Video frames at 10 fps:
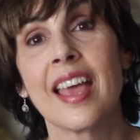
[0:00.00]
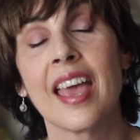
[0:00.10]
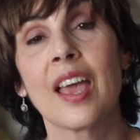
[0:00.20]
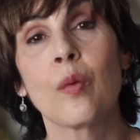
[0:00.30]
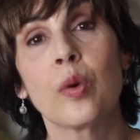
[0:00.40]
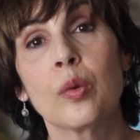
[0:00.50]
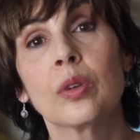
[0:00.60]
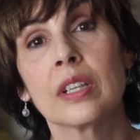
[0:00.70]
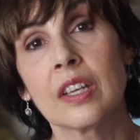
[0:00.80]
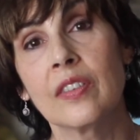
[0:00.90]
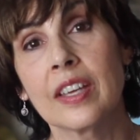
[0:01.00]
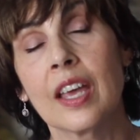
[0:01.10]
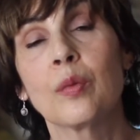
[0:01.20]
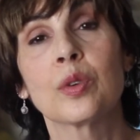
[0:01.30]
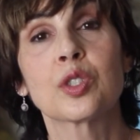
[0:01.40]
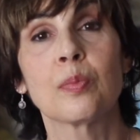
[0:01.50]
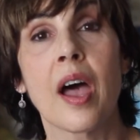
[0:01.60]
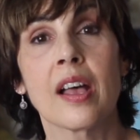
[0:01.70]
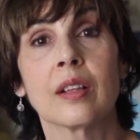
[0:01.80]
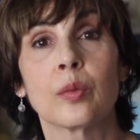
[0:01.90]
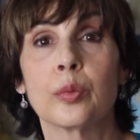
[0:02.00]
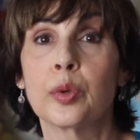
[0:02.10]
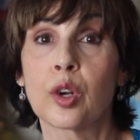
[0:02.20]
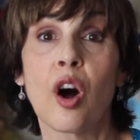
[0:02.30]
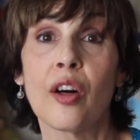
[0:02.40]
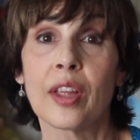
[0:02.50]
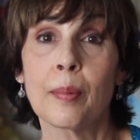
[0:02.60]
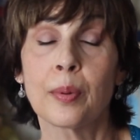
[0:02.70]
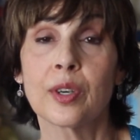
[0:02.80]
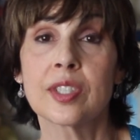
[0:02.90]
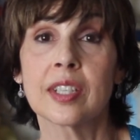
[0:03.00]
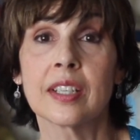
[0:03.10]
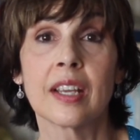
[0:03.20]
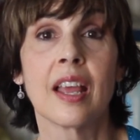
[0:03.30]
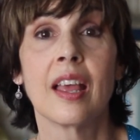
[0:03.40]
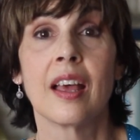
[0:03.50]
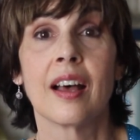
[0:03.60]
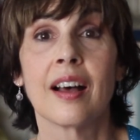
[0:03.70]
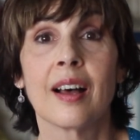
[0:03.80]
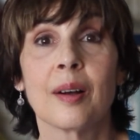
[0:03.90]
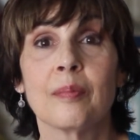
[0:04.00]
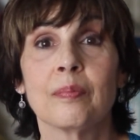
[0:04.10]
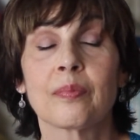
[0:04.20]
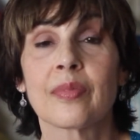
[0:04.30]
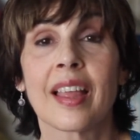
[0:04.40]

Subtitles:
And we will live again. We'll smile. We'll call that person and